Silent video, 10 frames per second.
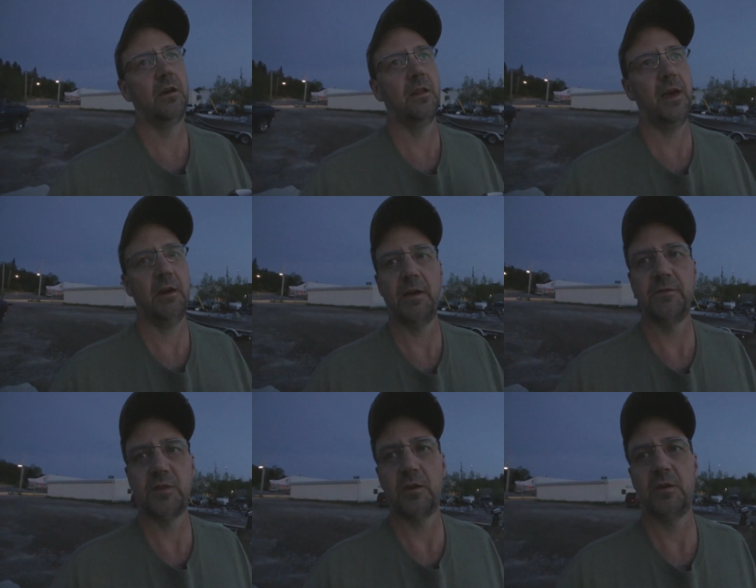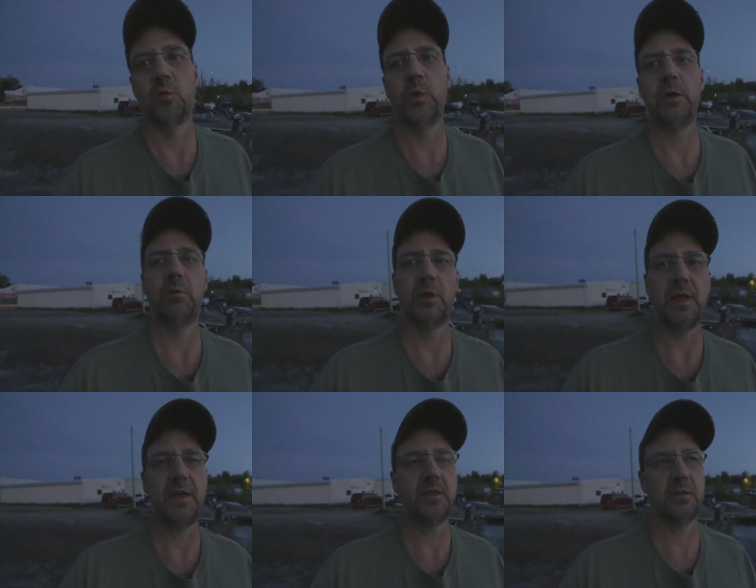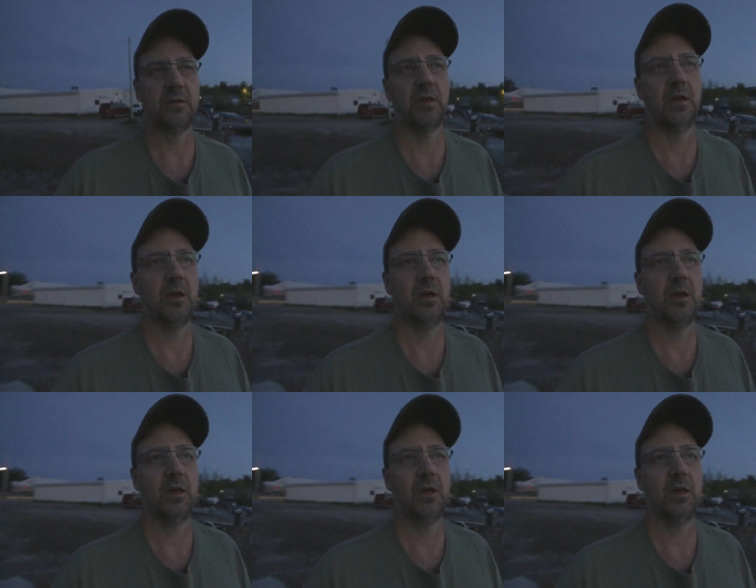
There I've started to re-release